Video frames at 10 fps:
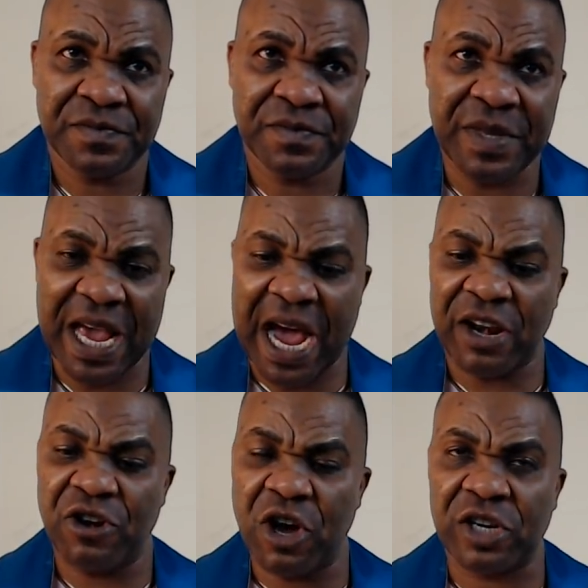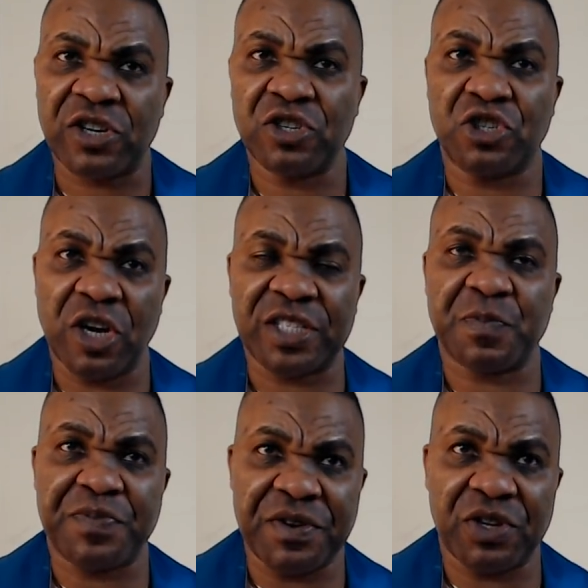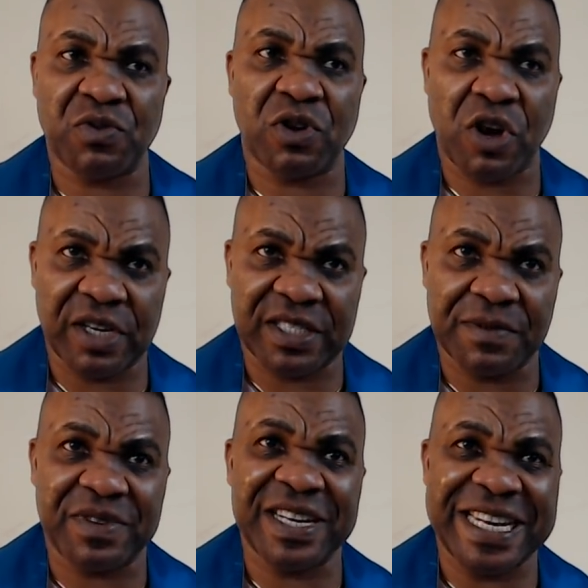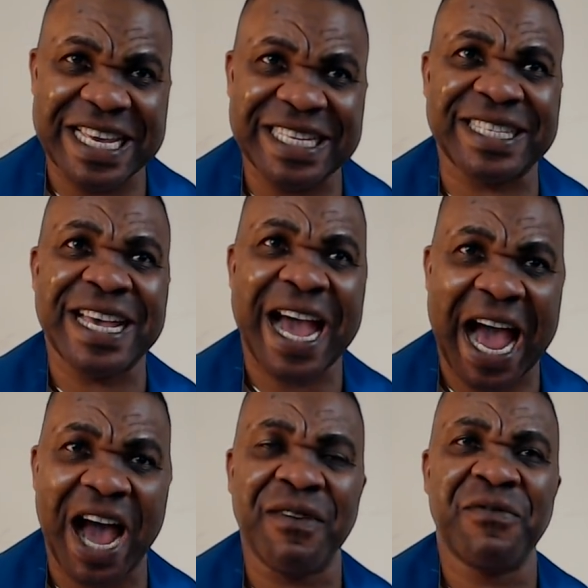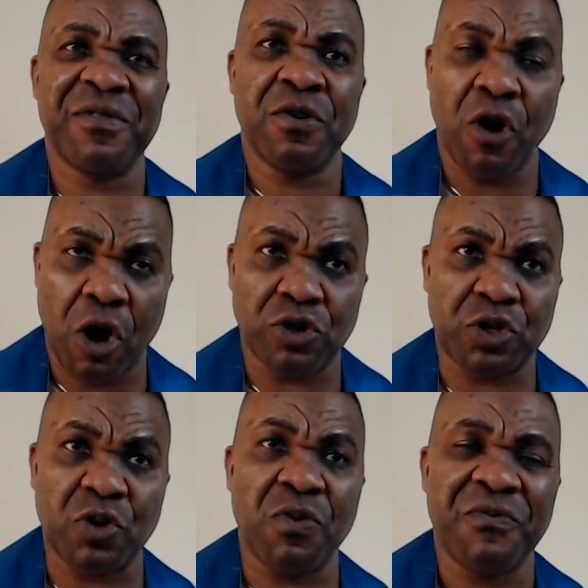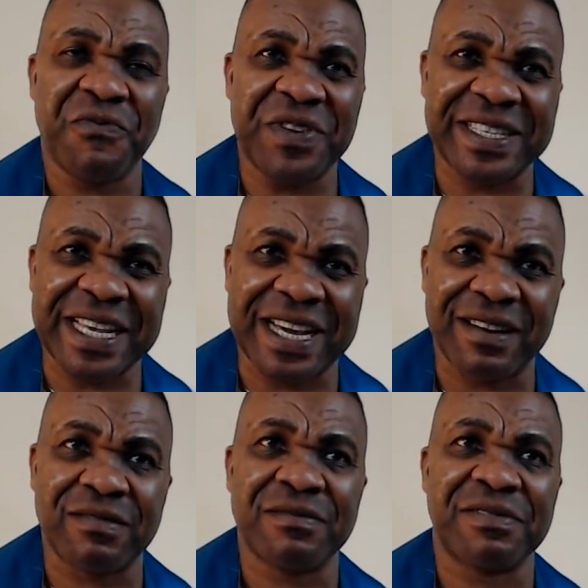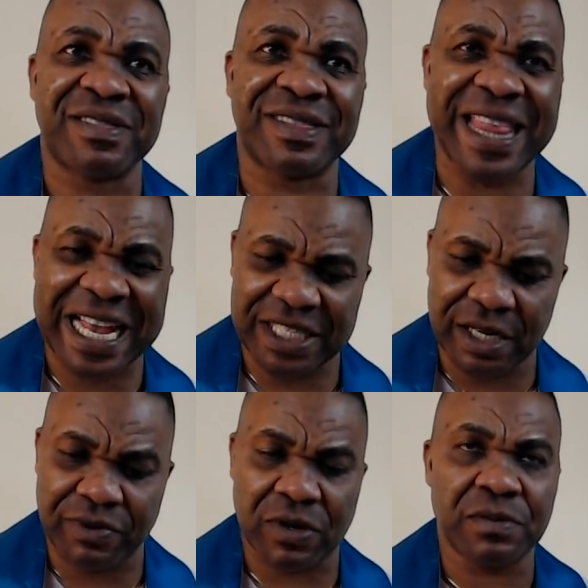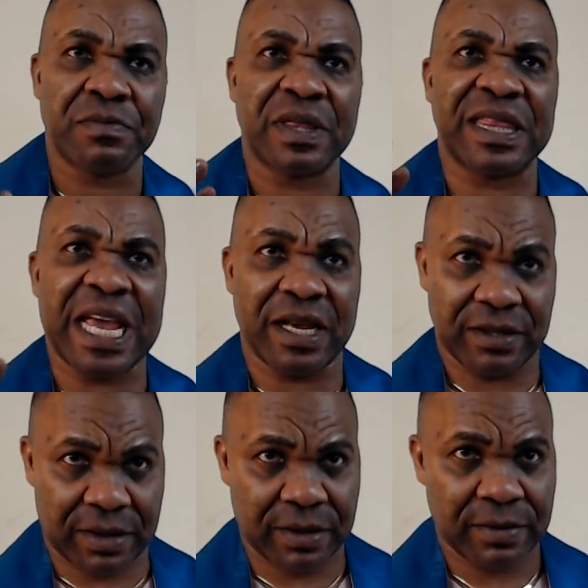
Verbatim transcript: They are not just spiritual concept. These are also physical, tangible things.